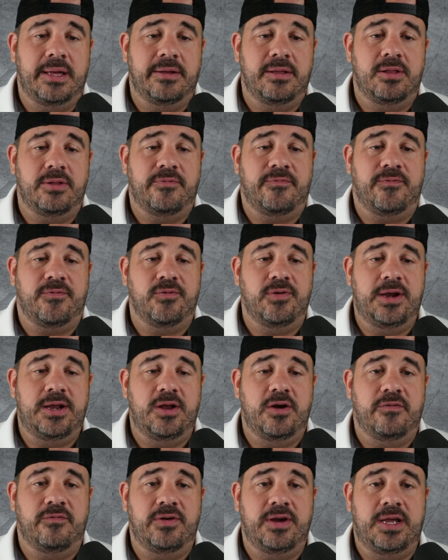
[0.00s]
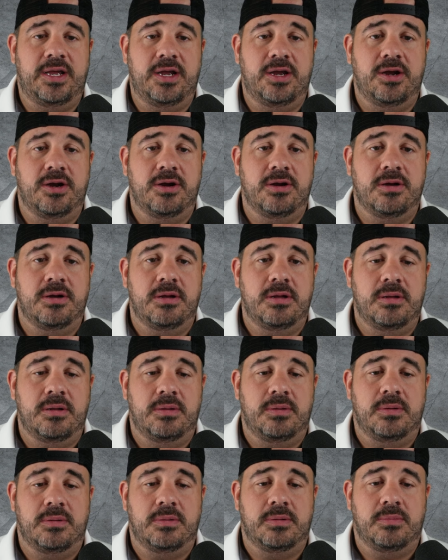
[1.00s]
Freed over here.
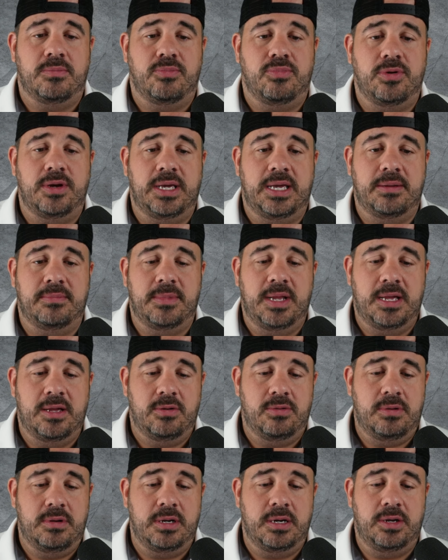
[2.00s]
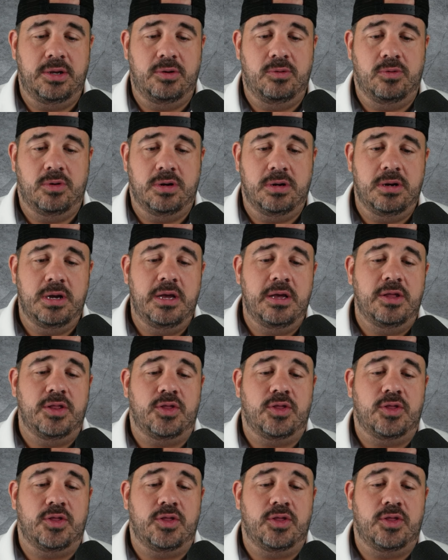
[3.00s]
Break him down. Here you are.